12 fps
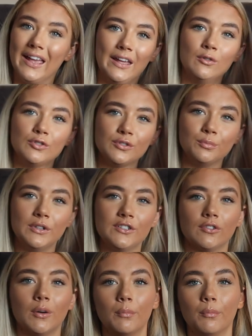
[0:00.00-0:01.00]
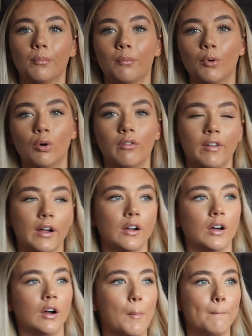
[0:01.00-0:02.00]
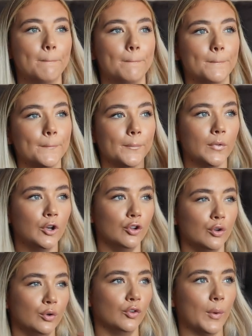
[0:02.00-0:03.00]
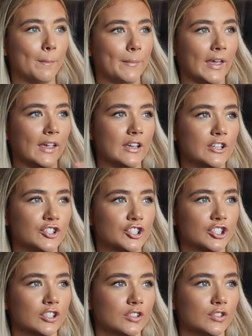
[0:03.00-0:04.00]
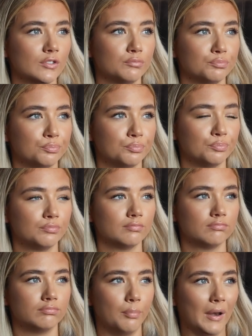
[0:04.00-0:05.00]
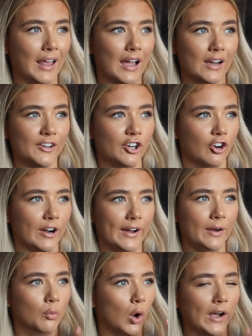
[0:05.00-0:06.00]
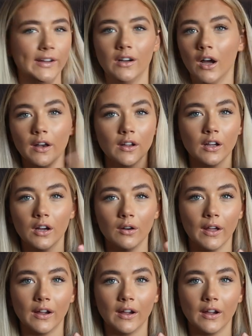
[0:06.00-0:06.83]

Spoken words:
In autumn winter I'm more of like a nude, beige, black, grey, white kind of girl.